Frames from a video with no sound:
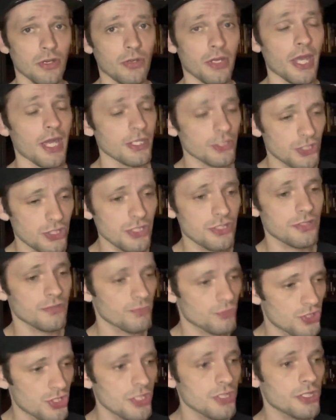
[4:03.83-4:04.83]
Okay. She's
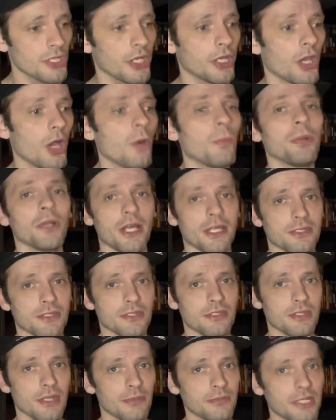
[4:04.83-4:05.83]
going to go
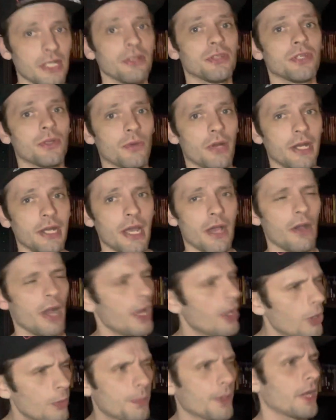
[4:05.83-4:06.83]
places. I'm telling you right now.
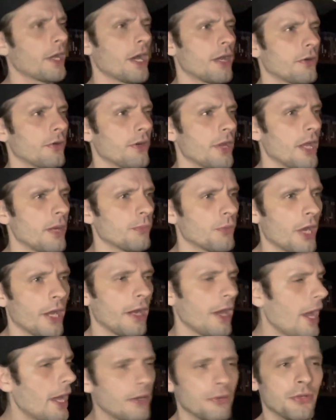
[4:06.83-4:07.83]
I hope I got her name
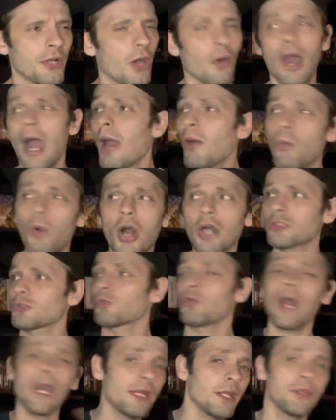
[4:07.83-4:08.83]
right. I don't know. I walked
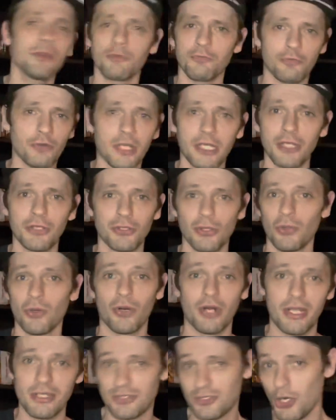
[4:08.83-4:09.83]
right in the freaking
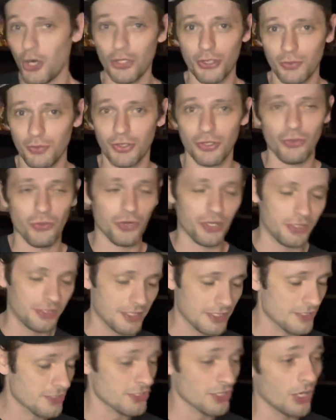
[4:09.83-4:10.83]
door and started recording
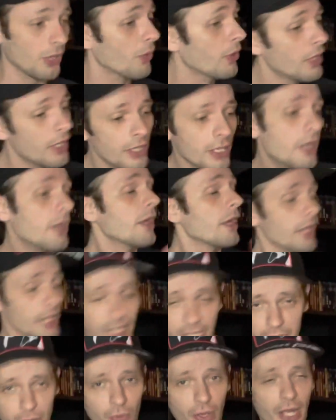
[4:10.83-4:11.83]
this. So
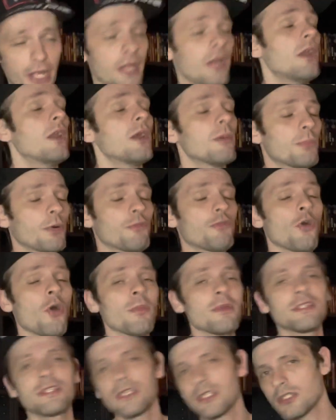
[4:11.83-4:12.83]
anyway,
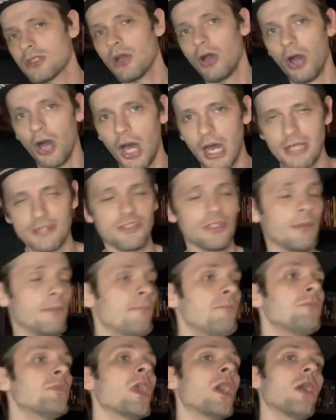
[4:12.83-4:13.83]
performances, awesome.
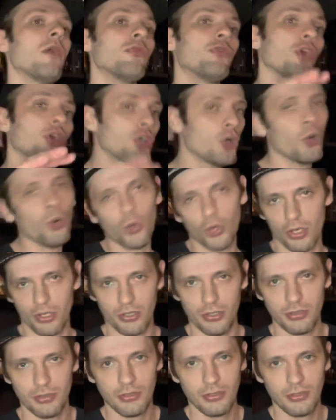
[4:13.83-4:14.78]
The gore.